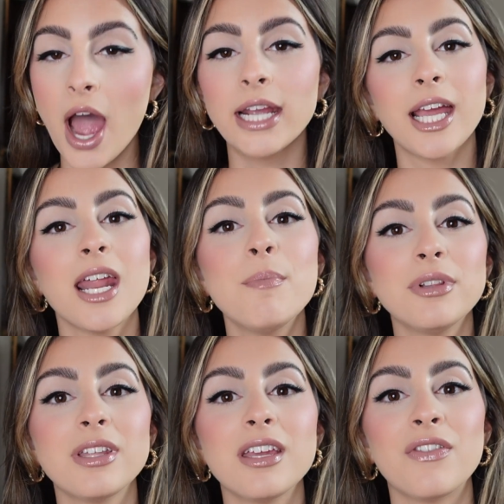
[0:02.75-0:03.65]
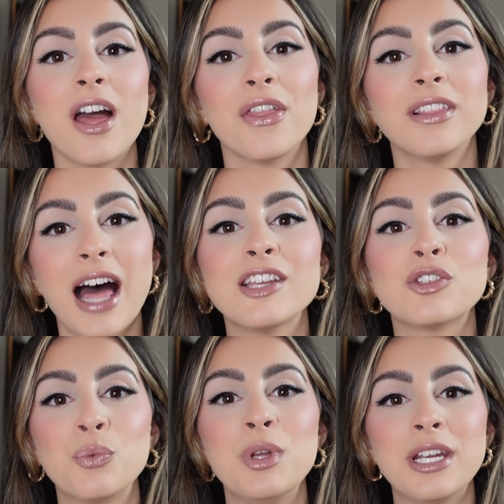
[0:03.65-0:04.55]
I cannot believe that in the last
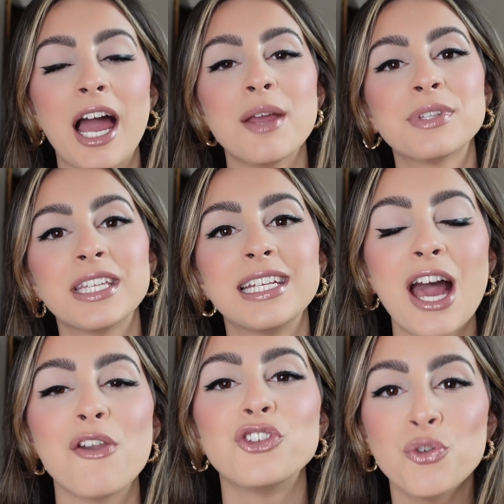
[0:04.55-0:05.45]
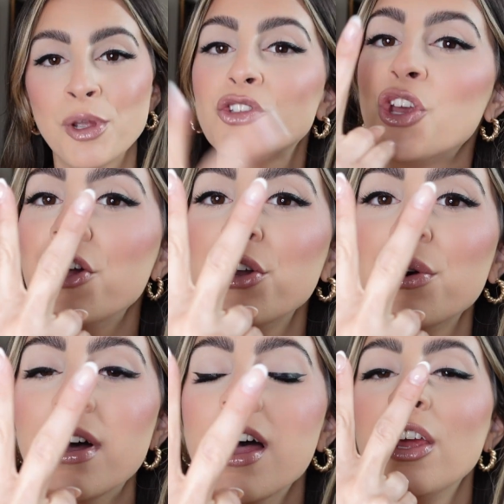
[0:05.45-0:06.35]
week I'm sitting down and doing
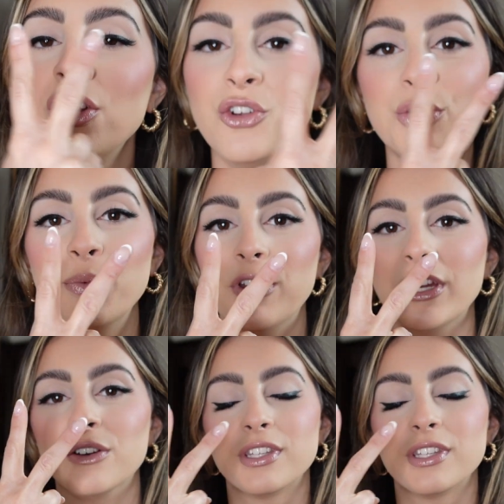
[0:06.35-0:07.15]
2 YouTube videos.